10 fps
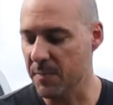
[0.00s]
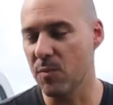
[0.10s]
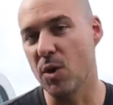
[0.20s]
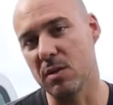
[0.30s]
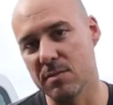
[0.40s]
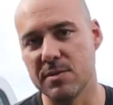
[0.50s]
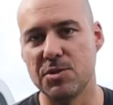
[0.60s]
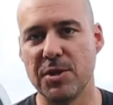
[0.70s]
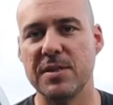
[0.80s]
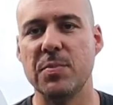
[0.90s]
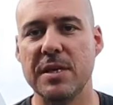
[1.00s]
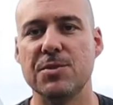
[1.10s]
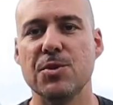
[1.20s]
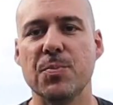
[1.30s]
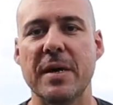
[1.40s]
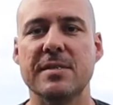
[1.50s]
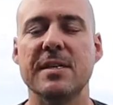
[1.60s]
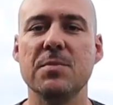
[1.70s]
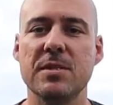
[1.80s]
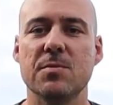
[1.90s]
well, to drink the beer too, but to
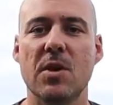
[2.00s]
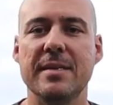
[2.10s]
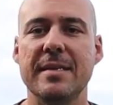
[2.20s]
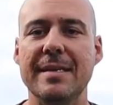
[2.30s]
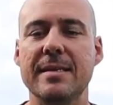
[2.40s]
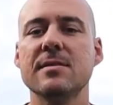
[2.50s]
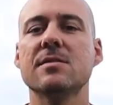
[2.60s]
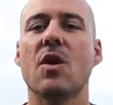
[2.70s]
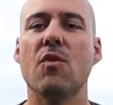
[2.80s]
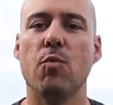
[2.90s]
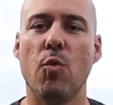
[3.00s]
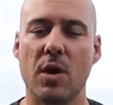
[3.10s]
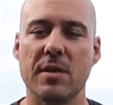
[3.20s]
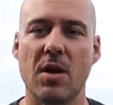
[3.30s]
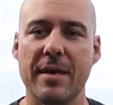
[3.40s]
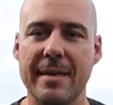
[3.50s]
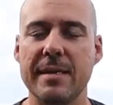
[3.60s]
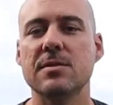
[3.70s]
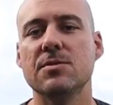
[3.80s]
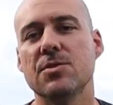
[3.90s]
give me some ideas of what I
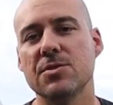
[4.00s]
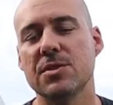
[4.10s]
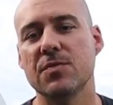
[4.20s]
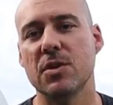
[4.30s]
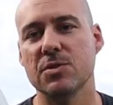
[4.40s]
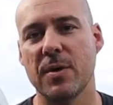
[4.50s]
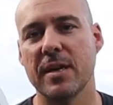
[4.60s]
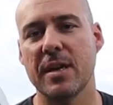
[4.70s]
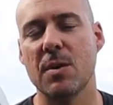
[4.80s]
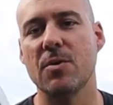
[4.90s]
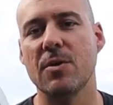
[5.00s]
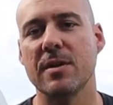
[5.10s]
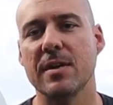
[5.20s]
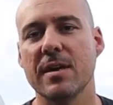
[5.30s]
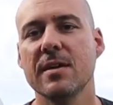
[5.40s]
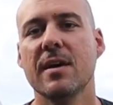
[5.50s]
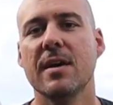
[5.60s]
need to do to the Volkswagen Amarok, okay?